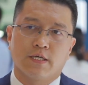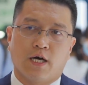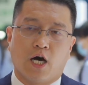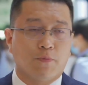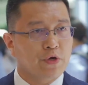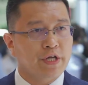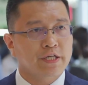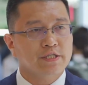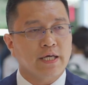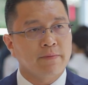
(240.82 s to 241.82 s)

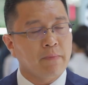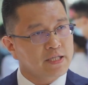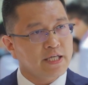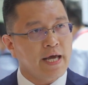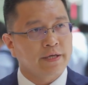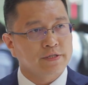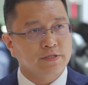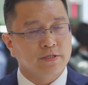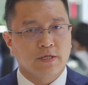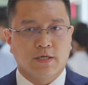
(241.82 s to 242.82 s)
operated, and maintained
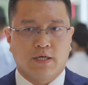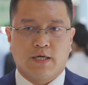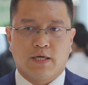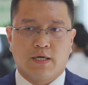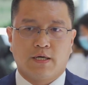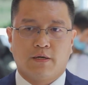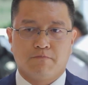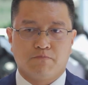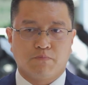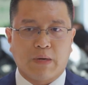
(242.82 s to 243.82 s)

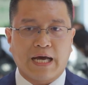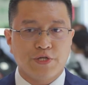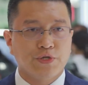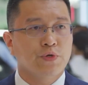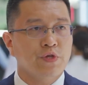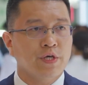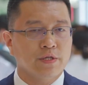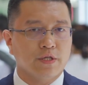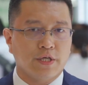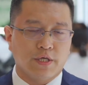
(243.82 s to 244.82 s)
by using
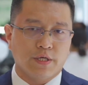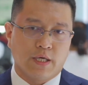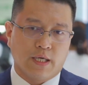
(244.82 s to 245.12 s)
the